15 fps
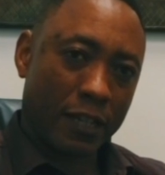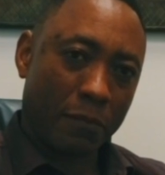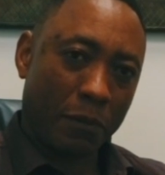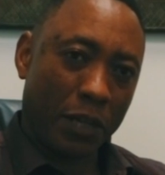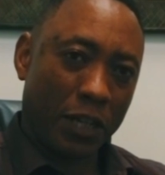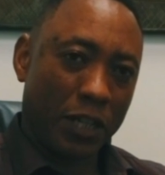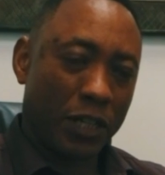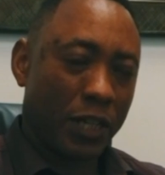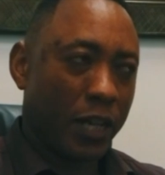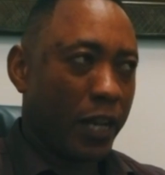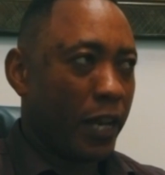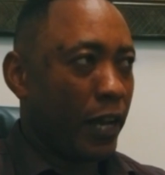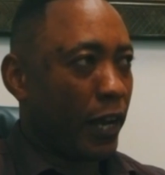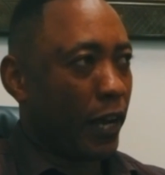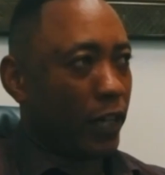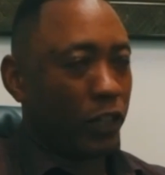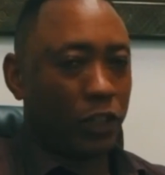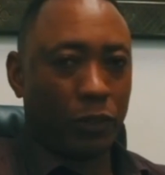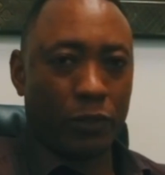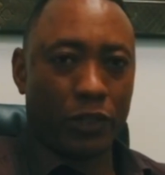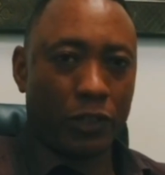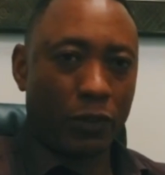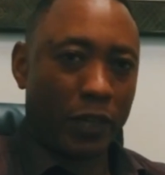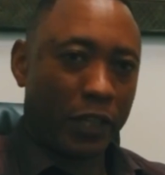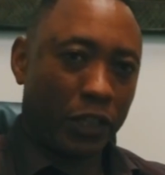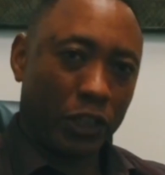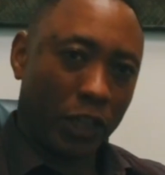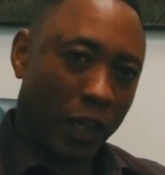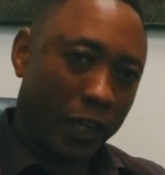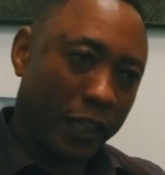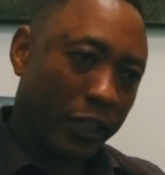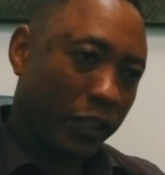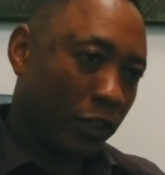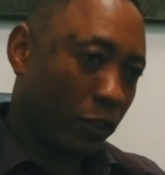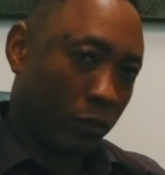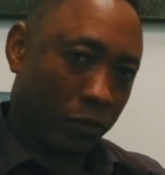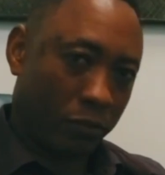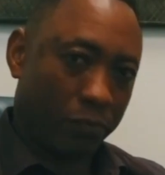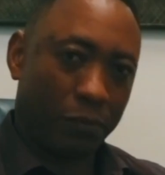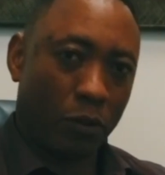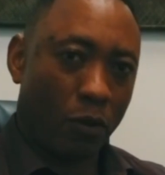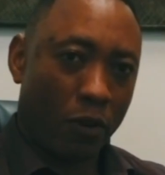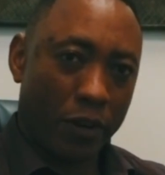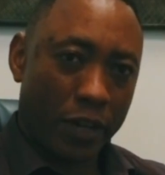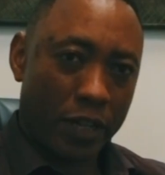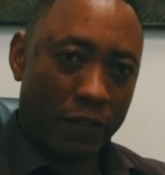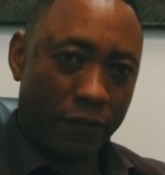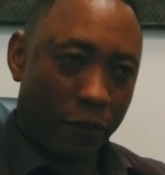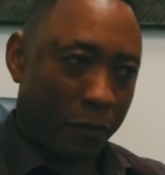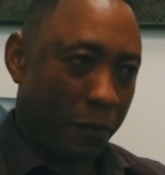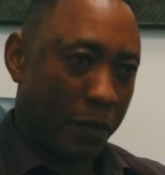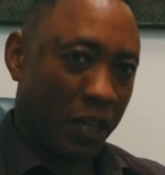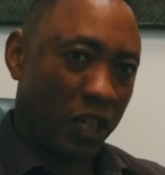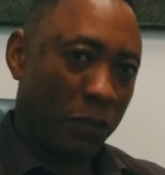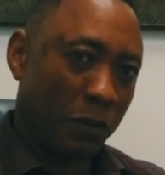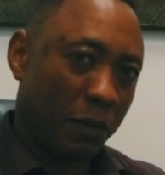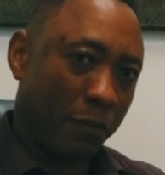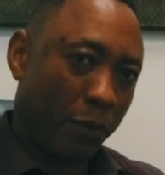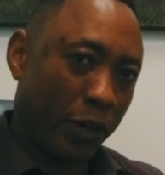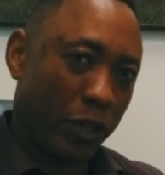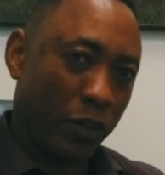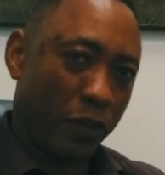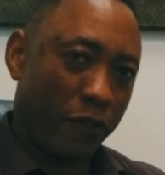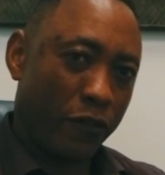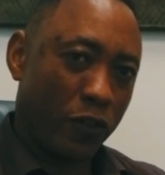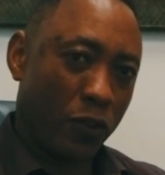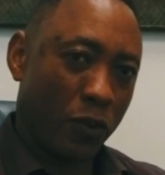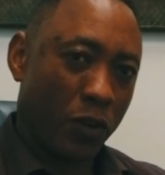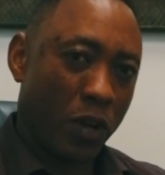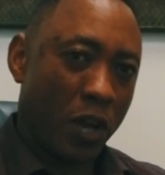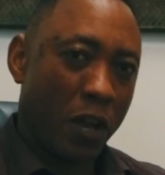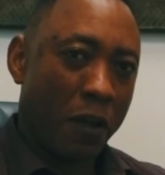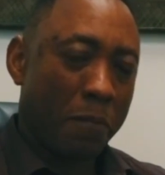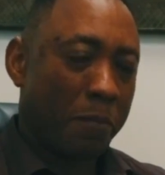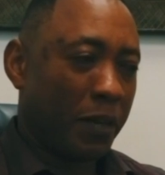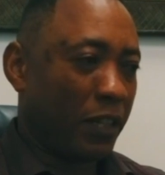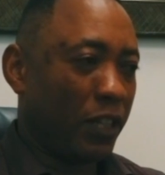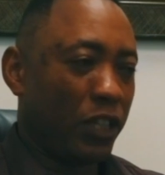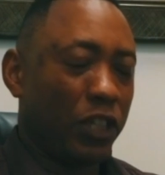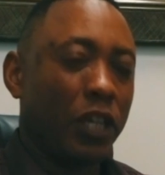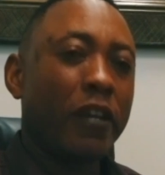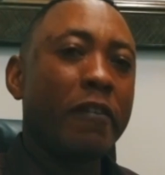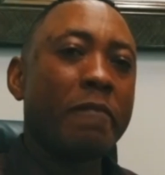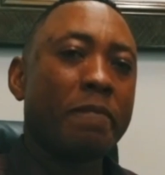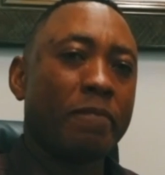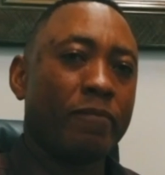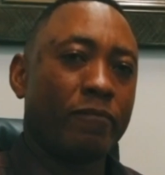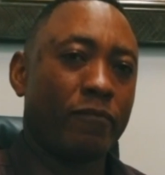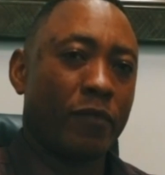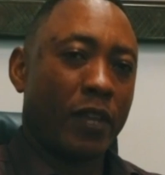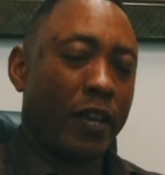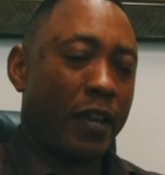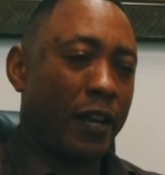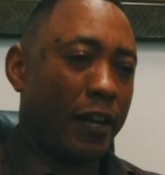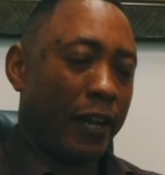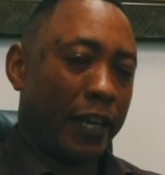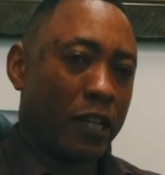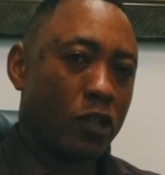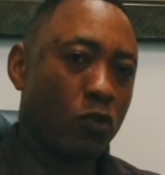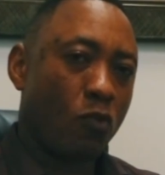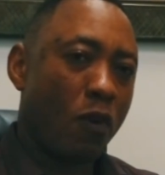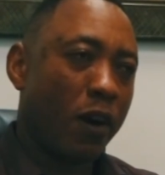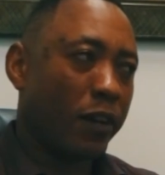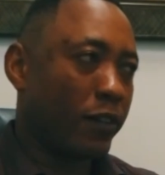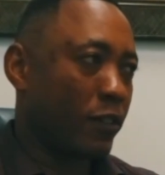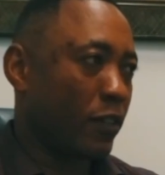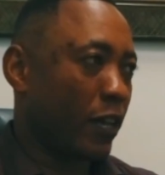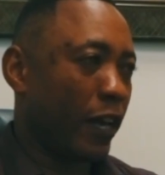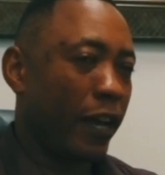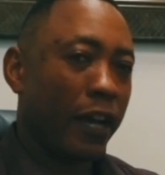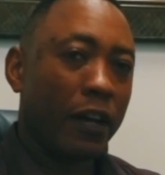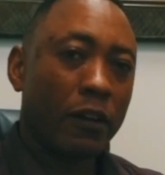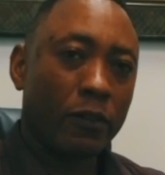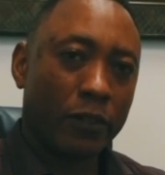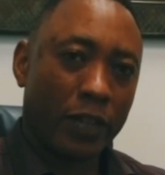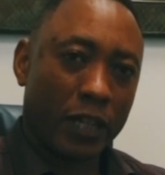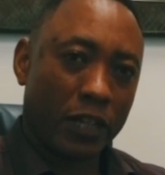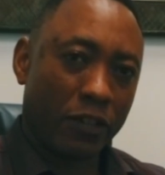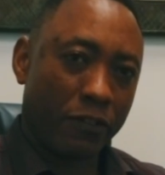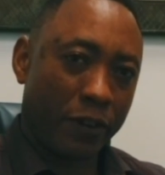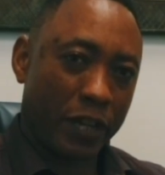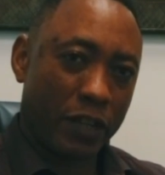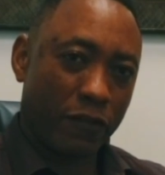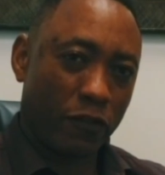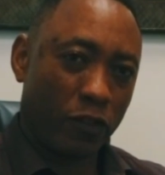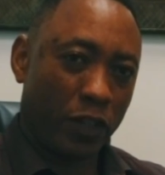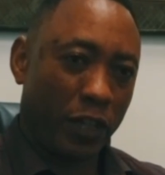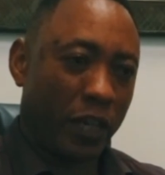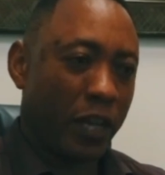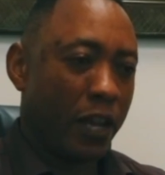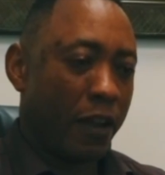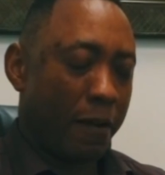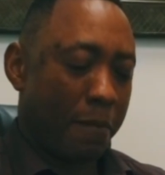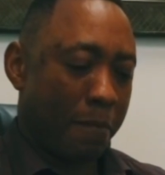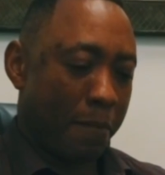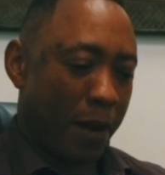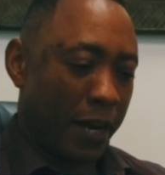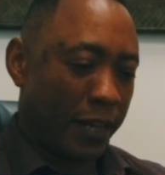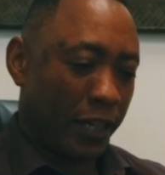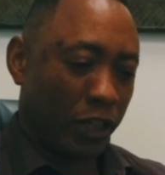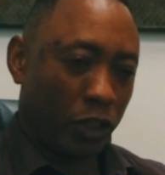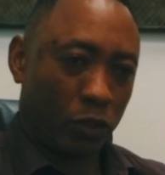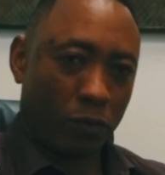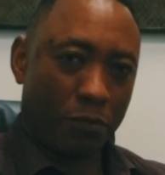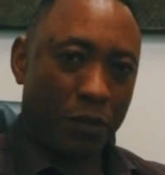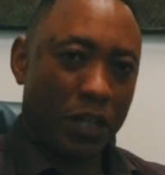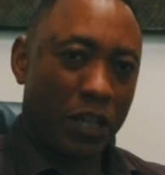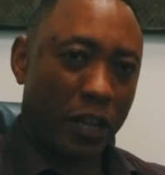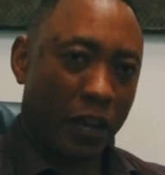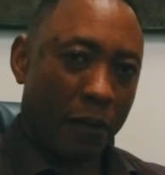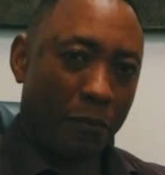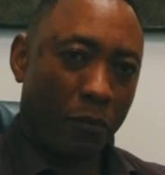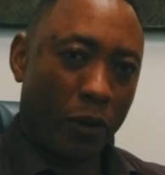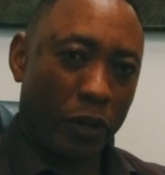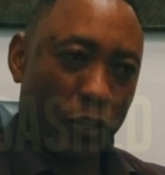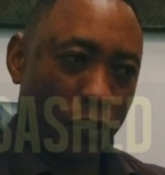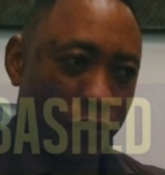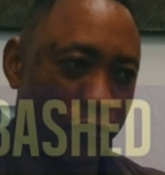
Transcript: minute, and she was quite a challenge, to be honest, from a management point of view. But the team, like swans, handled that gracefully, managed to meet her at a point of